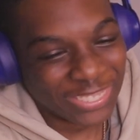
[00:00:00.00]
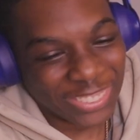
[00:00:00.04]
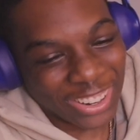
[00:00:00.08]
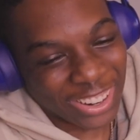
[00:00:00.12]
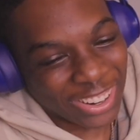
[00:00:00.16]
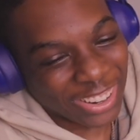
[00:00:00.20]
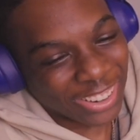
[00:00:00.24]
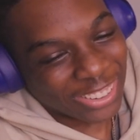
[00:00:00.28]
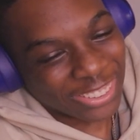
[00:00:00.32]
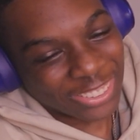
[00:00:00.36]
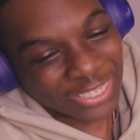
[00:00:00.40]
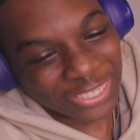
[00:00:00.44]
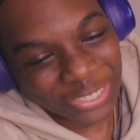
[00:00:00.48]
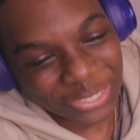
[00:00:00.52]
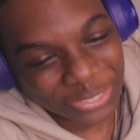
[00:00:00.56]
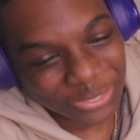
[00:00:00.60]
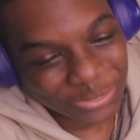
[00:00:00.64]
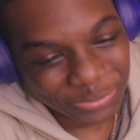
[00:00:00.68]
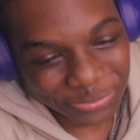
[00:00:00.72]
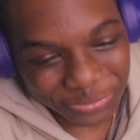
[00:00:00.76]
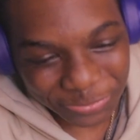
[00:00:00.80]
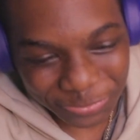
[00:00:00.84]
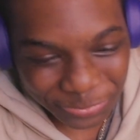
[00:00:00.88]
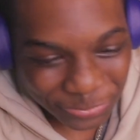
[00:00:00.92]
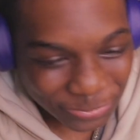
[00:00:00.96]
Bro.
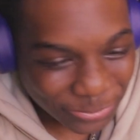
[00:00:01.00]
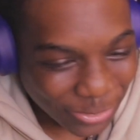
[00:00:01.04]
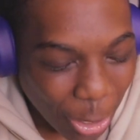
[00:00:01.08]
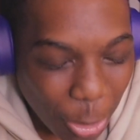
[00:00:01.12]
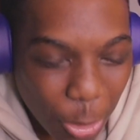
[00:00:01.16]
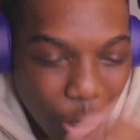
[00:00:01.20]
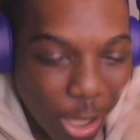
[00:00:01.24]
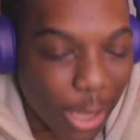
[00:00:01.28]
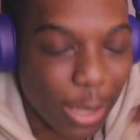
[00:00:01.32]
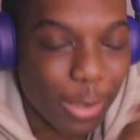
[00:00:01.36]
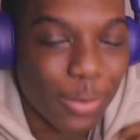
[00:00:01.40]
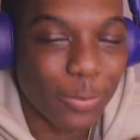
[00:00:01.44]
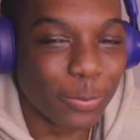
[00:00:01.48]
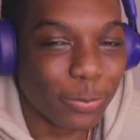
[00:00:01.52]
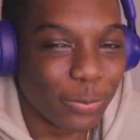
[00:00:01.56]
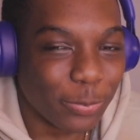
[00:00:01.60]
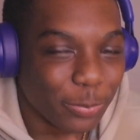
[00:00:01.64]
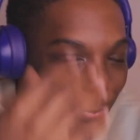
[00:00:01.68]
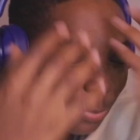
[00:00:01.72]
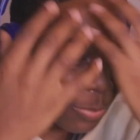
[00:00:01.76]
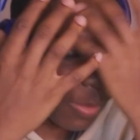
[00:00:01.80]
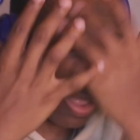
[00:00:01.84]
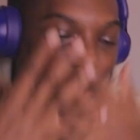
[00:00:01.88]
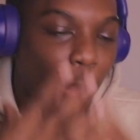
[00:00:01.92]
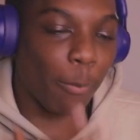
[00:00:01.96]
Okay,
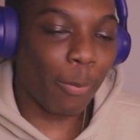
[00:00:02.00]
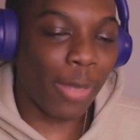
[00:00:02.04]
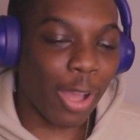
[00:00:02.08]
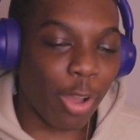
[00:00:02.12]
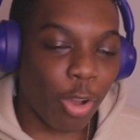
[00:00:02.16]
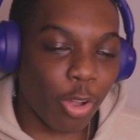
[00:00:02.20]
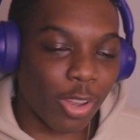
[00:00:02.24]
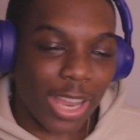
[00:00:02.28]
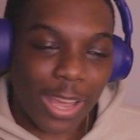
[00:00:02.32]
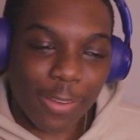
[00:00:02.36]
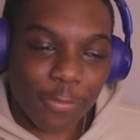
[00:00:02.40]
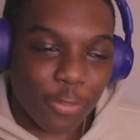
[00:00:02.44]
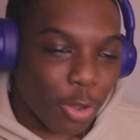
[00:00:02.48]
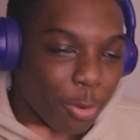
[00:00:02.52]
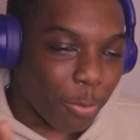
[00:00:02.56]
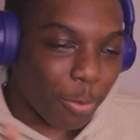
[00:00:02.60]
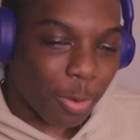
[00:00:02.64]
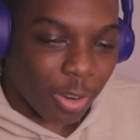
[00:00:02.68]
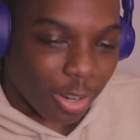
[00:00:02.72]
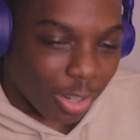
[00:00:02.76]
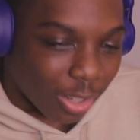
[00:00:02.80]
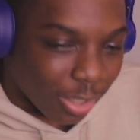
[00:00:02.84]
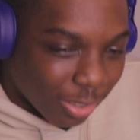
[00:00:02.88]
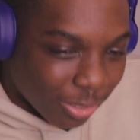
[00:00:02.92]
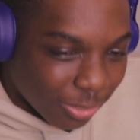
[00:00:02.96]
I'm not gonna laugh no
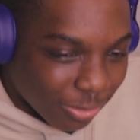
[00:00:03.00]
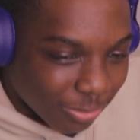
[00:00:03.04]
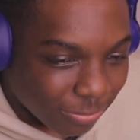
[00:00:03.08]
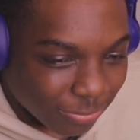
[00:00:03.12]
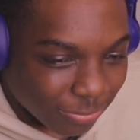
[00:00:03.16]
more.